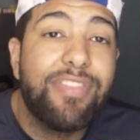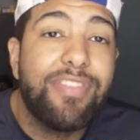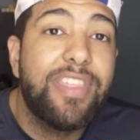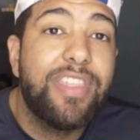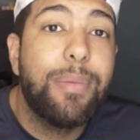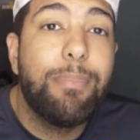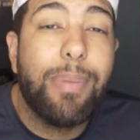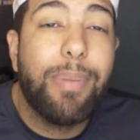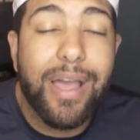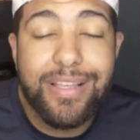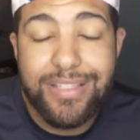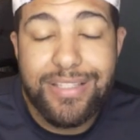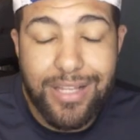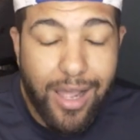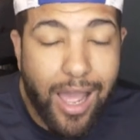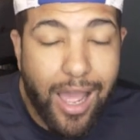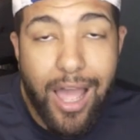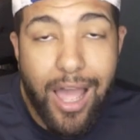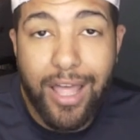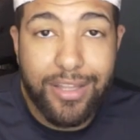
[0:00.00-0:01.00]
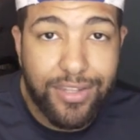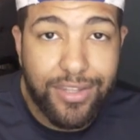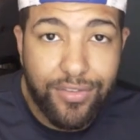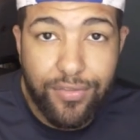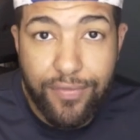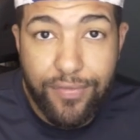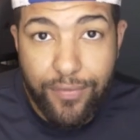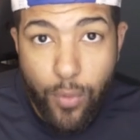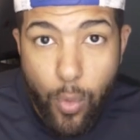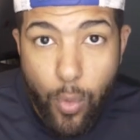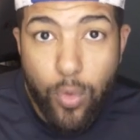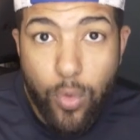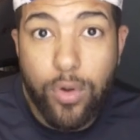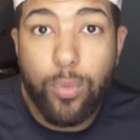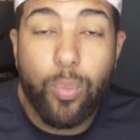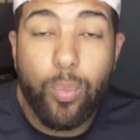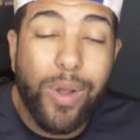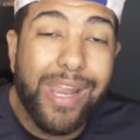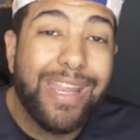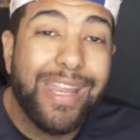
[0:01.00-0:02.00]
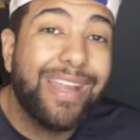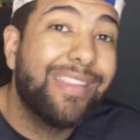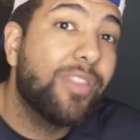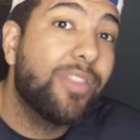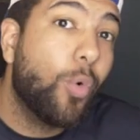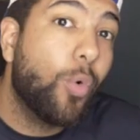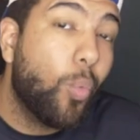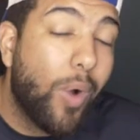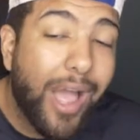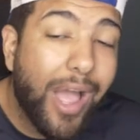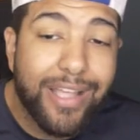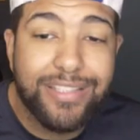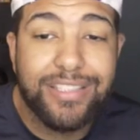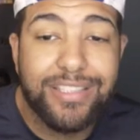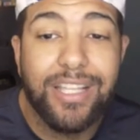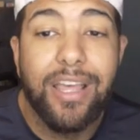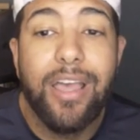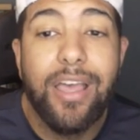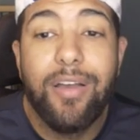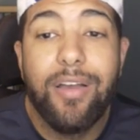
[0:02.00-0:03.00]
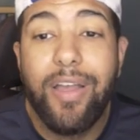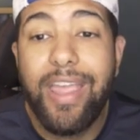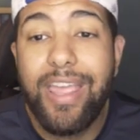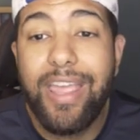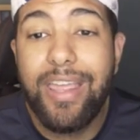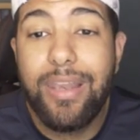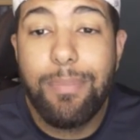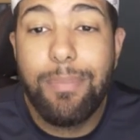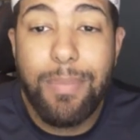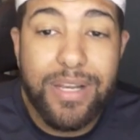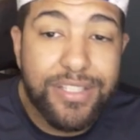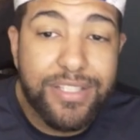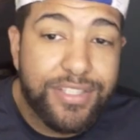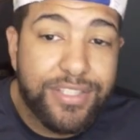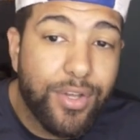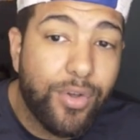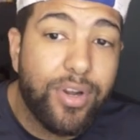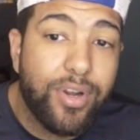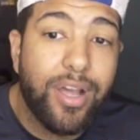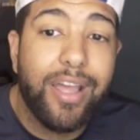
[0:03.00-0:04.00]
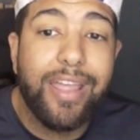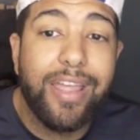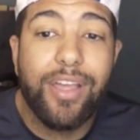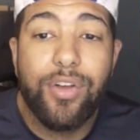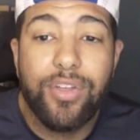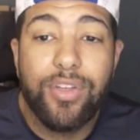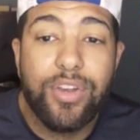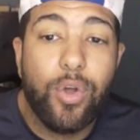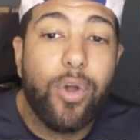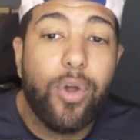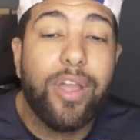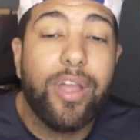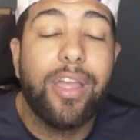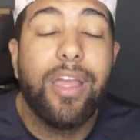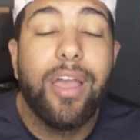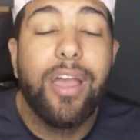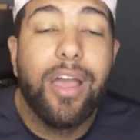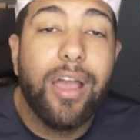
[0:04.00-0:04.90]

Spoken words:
the best odds for winning the West in Minnesota, Illinois,